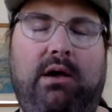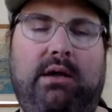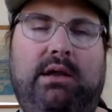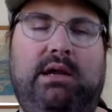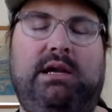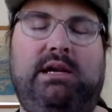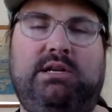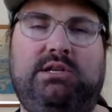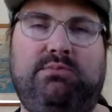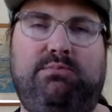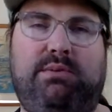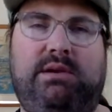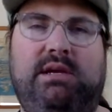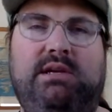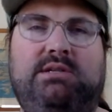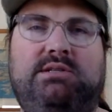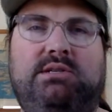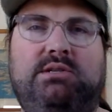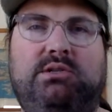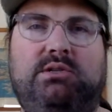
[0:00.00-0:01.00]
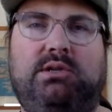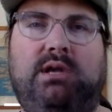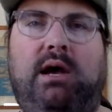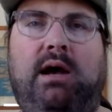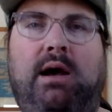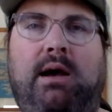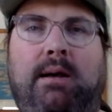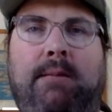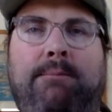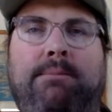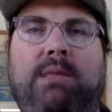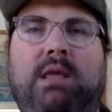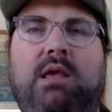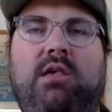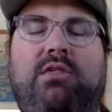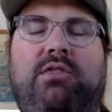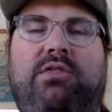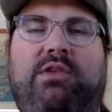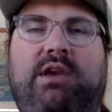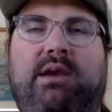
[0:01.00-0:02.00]
each piece is
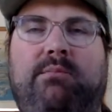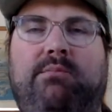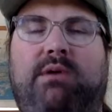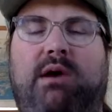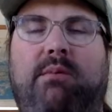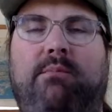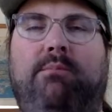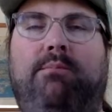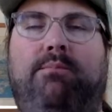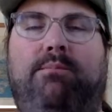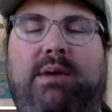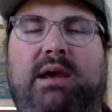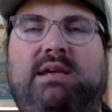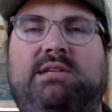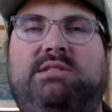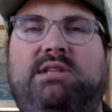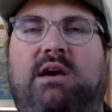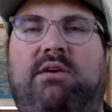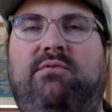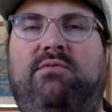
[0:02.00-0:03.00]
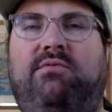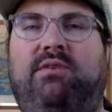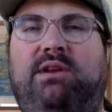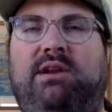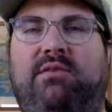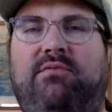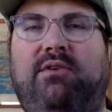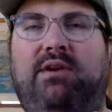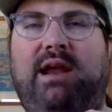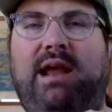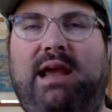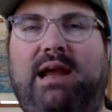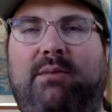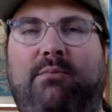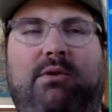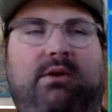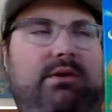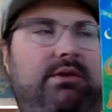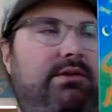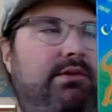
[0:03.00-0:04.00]
themed based off of a different
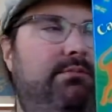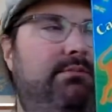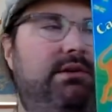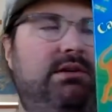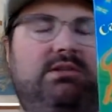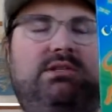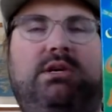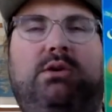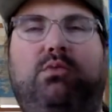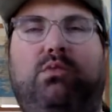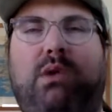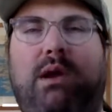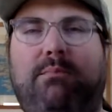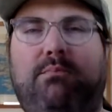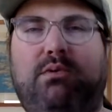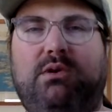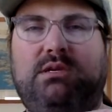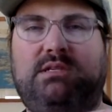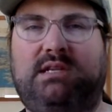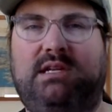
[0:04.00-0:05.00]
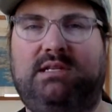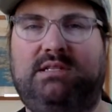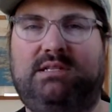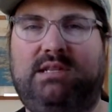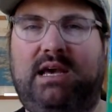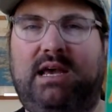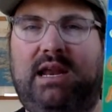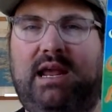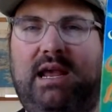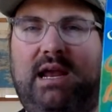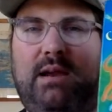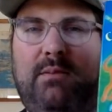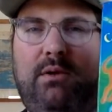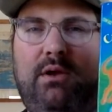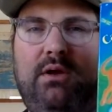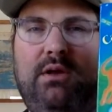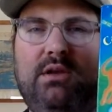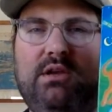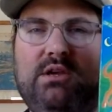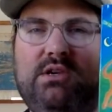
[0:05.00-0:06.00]
animal. The music represents that
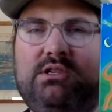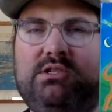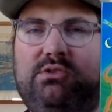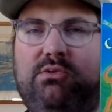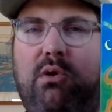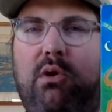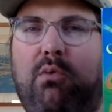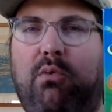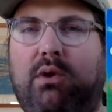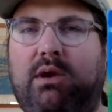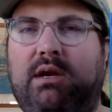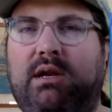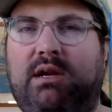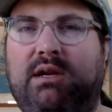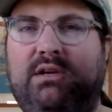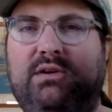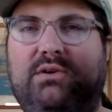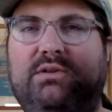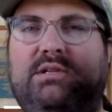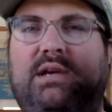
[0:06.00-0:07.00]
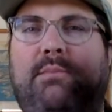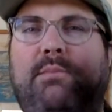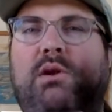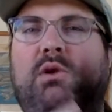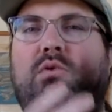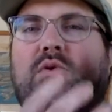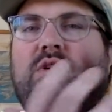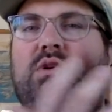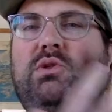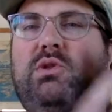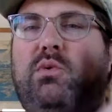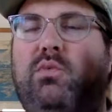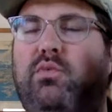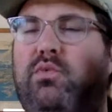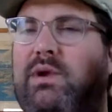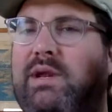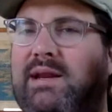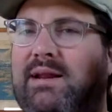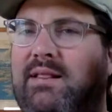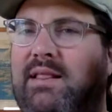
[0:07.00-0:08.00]
animal. So what we're going to do is I'm going to do the
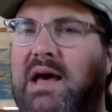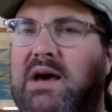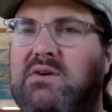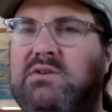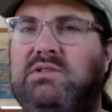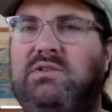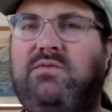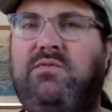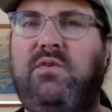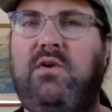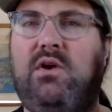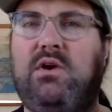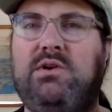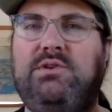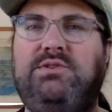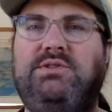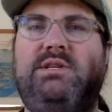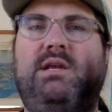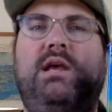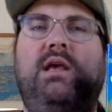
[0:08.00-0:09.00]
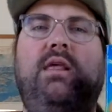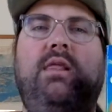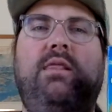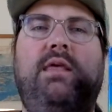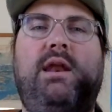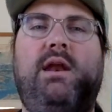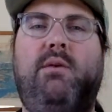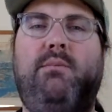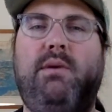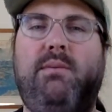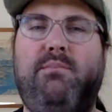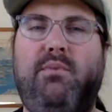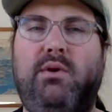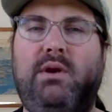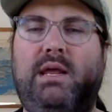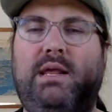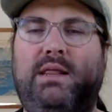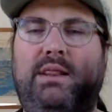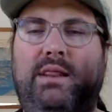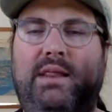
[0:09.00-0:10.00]
read alouds first. Then I'll be
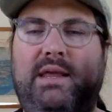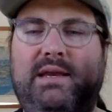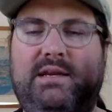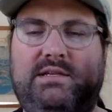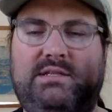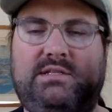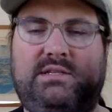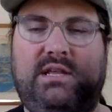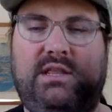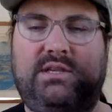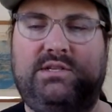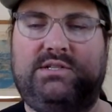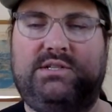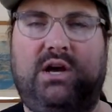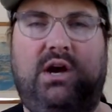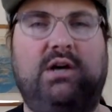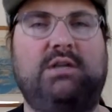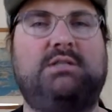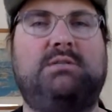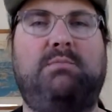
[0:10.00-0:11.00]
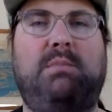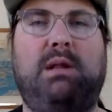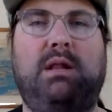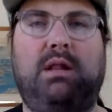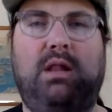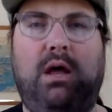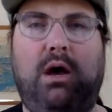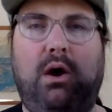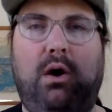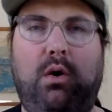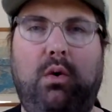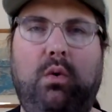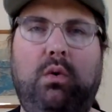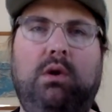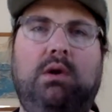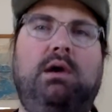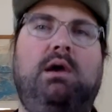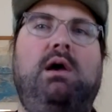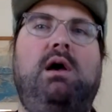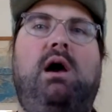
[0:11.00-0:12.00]
putting links to the songs below.
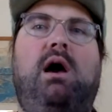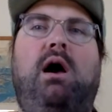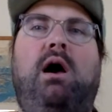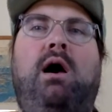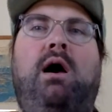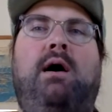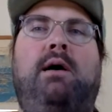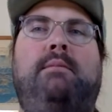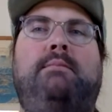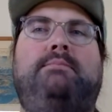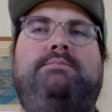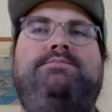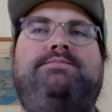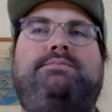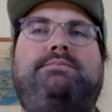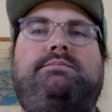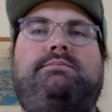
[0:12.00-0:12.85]
And